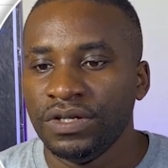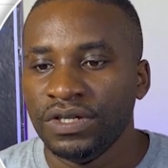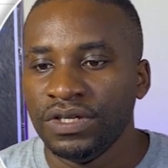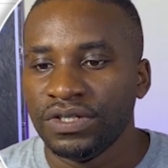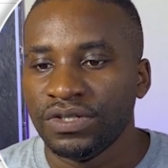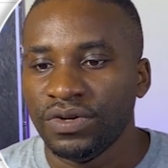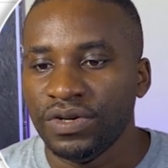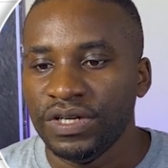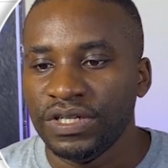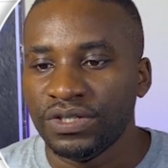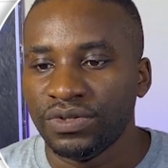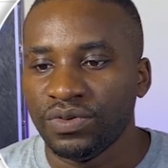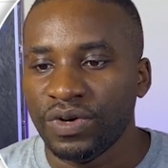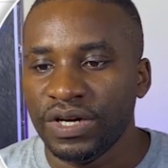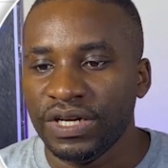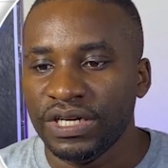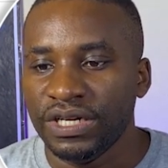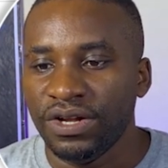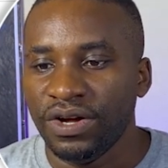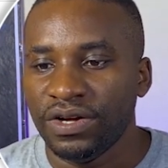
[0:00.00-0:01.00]
So this is what
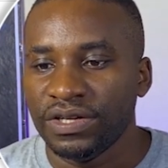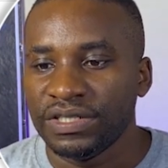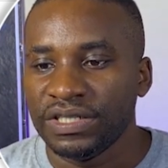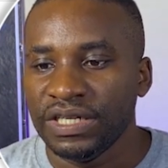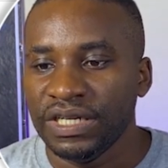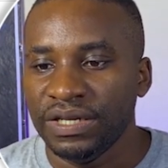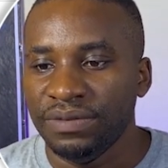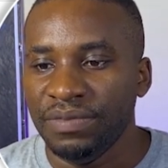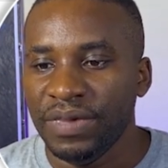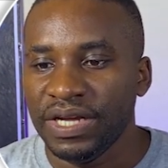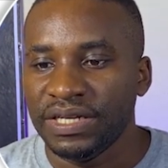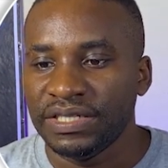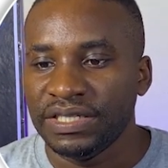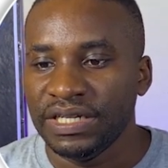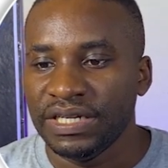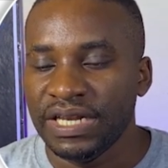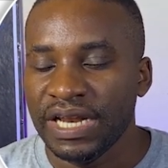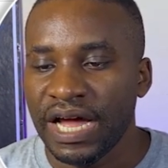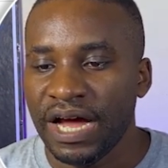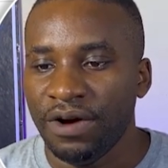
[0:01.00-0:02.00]
it does. It makes
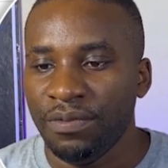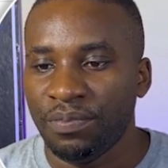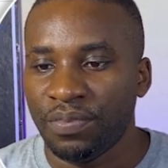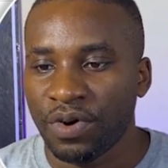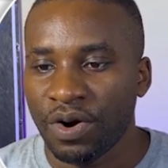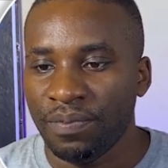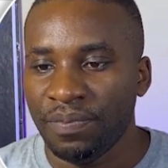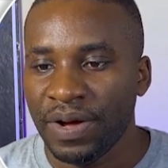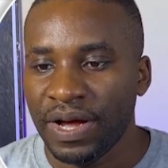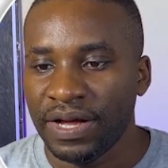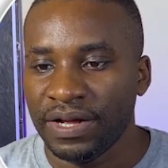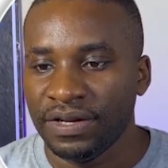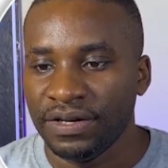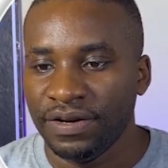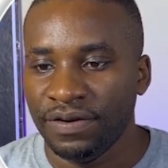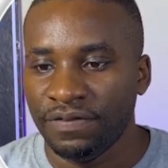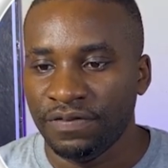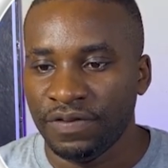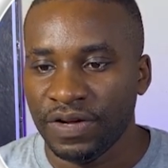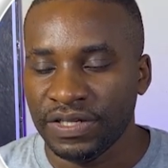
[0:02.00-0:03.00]
it now proper.
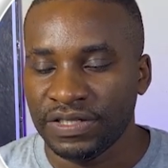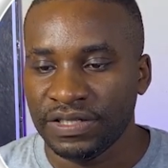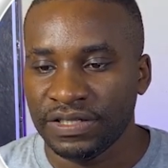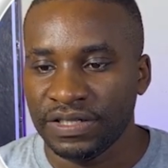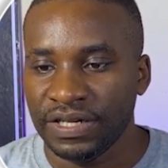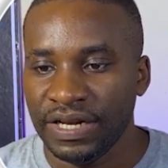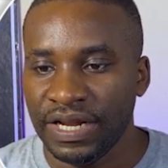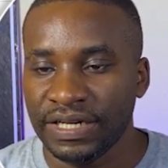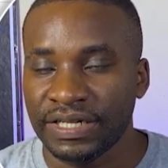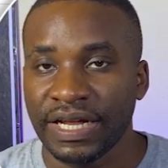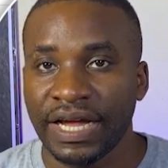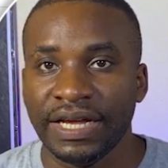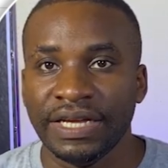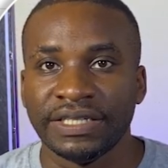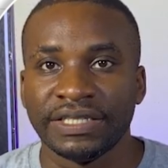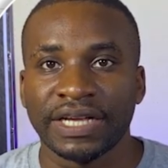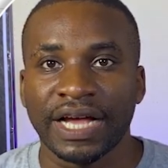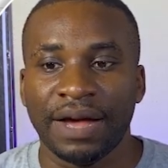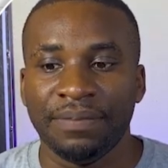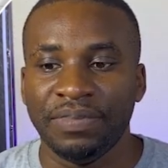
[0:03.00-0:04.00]
The first letter
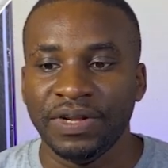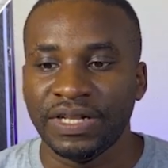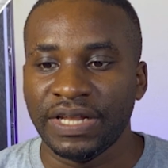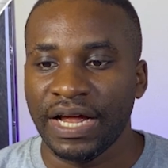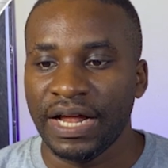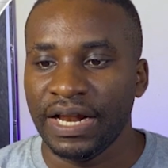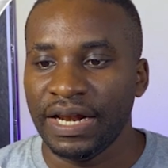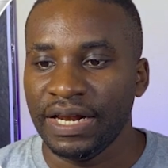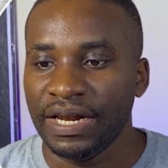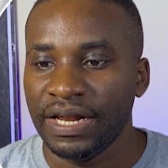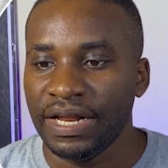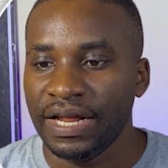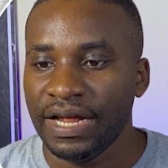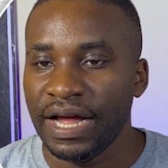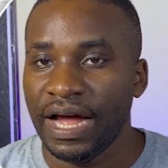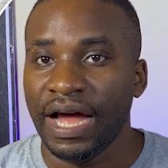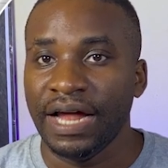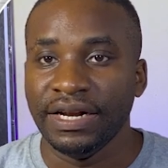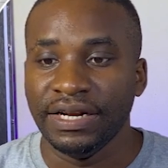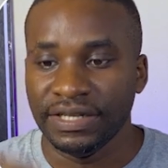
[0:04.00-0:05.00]
is capital,
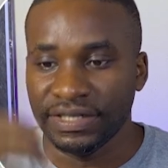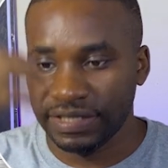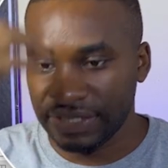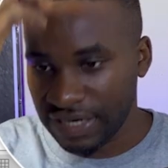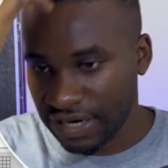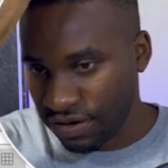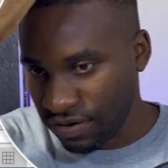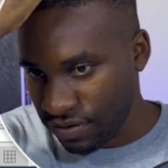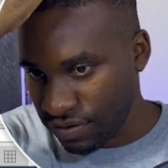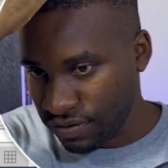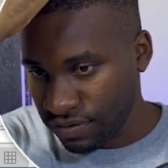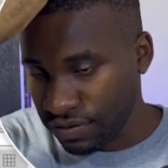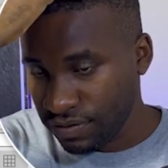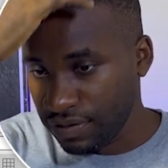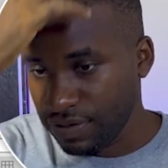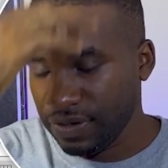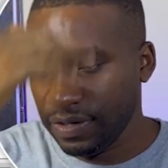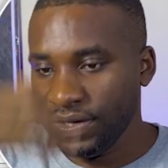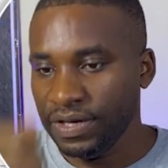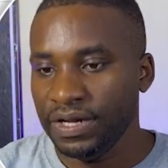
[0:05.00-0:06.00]
and the second
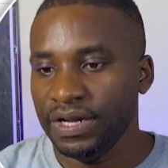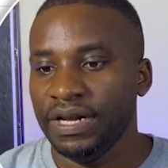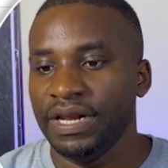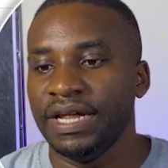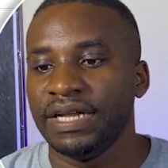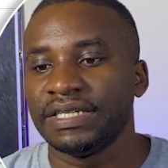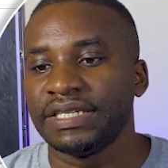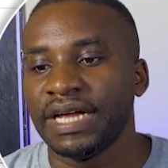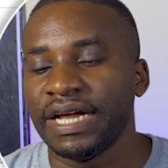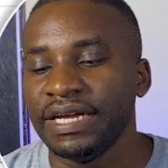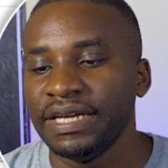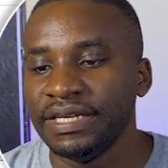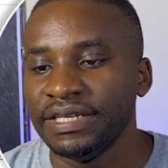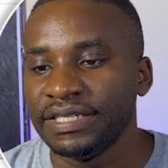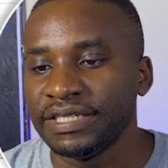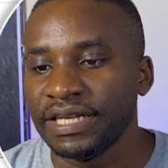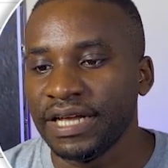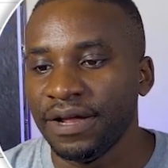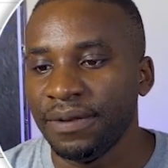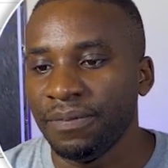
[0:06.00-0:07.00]
letter
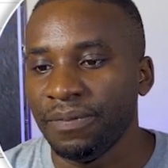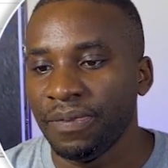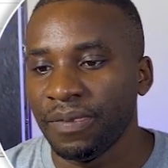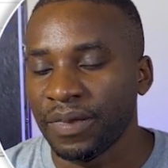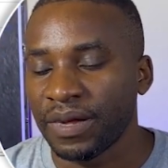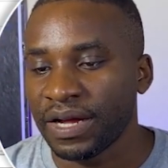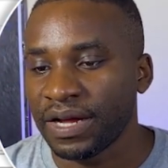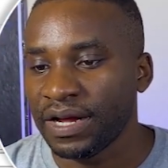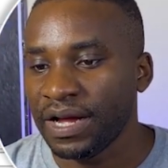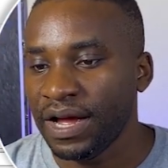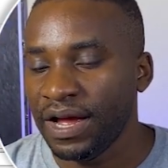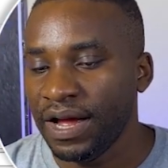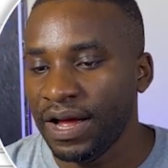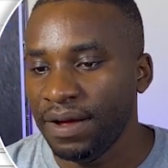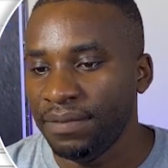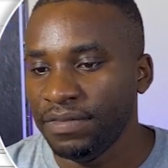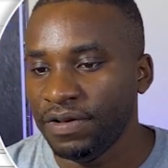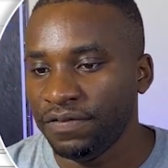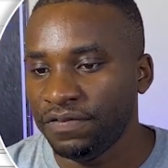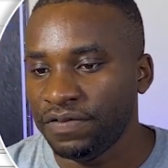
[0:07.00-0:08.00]
is
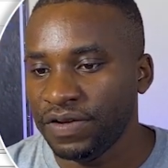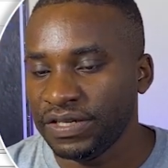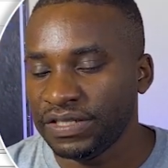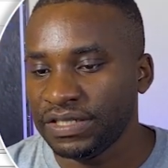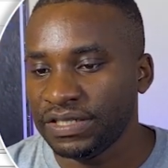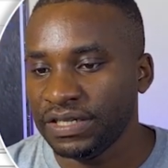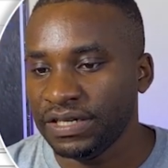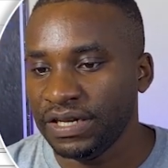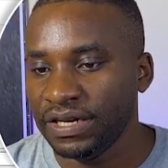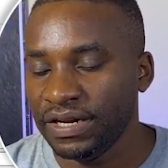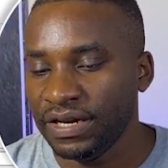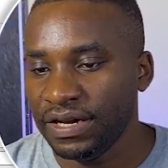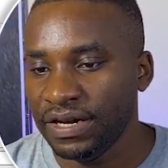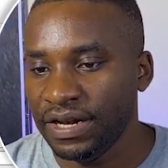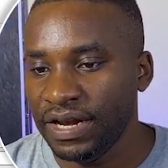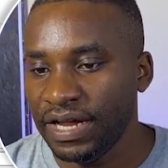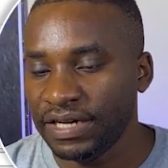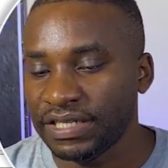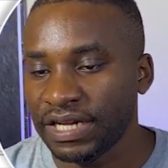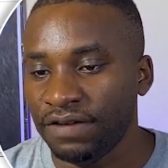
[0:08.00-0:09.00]
the first
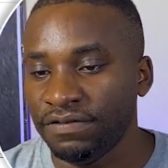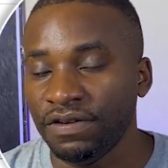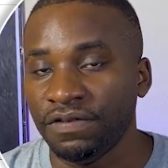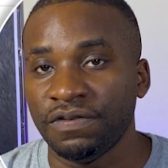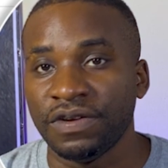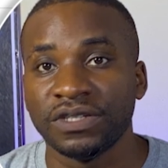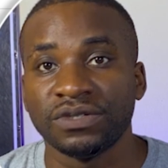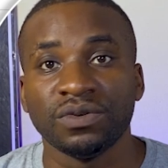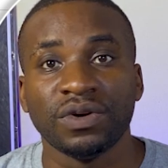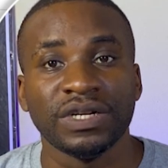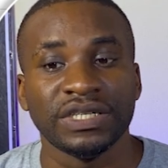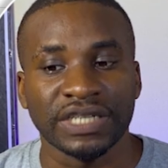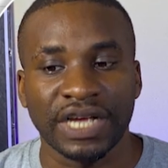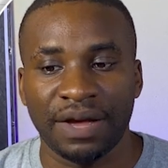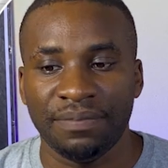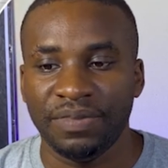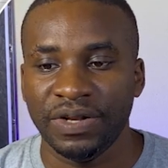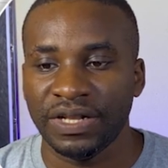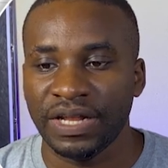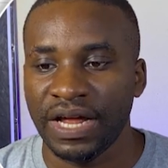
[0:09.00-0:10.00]
letter of the first word is
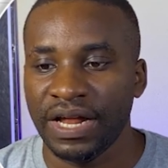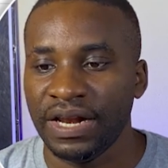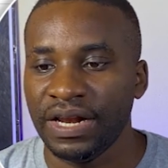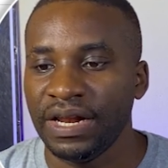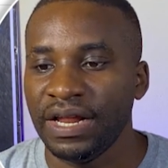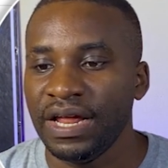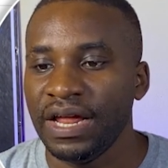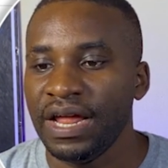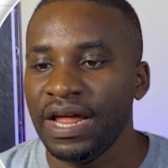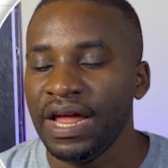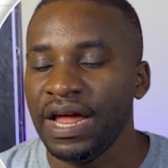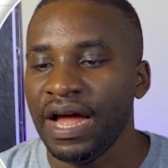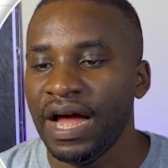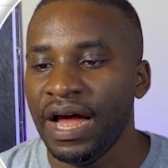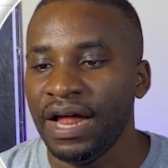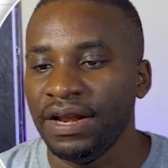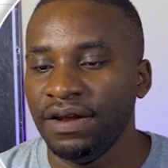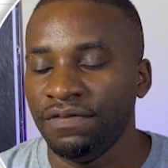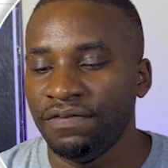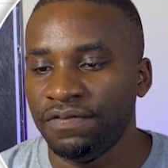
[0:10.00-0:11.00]
capital,
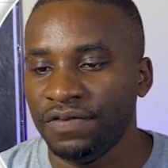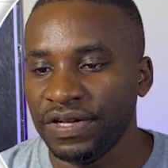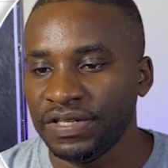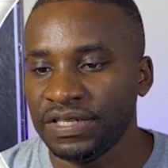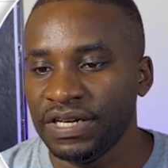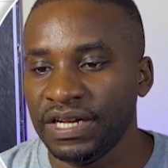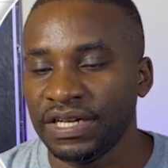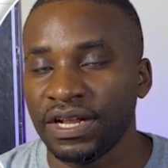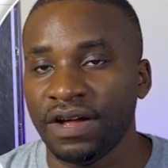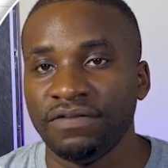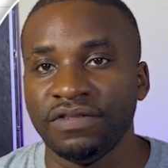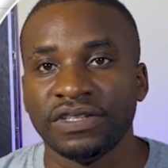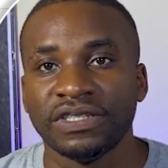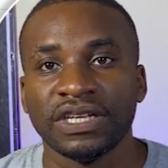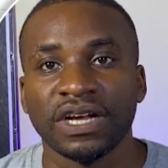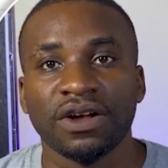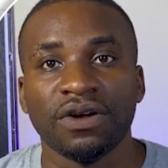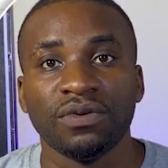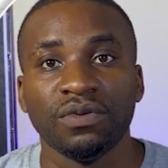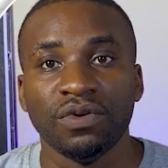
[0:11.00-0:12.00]
and the first letter of the
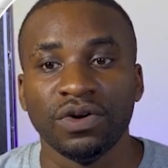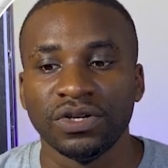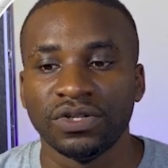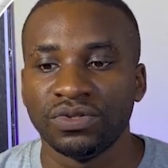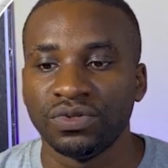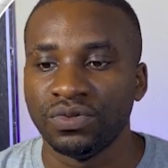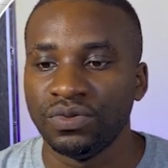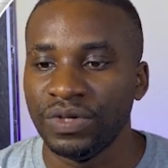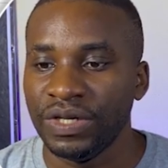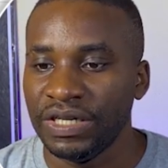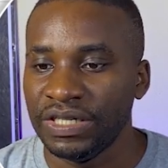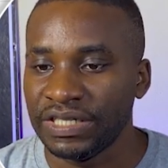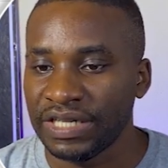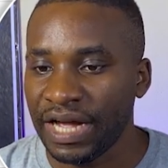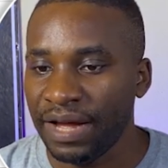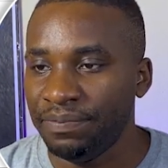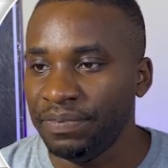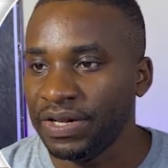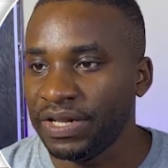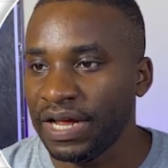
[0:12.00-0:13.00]
second word too is
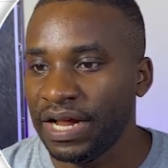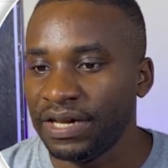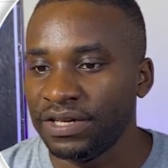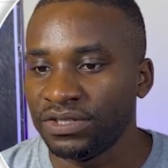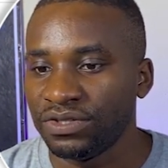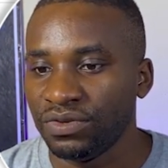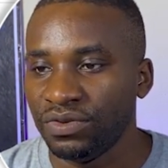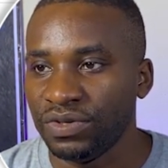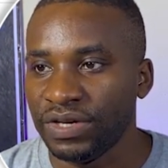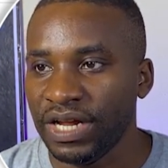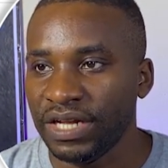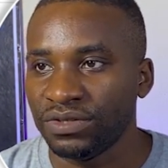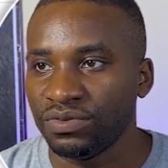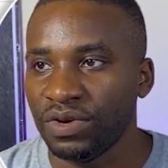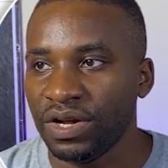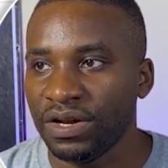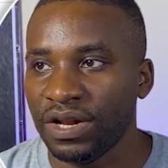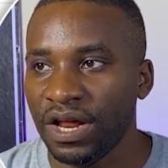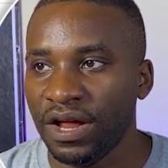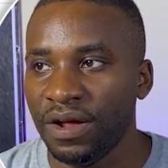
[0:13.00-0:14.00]
capital. So that's
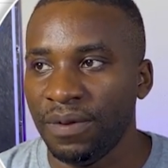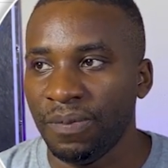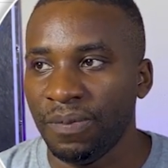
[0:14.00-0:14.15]
what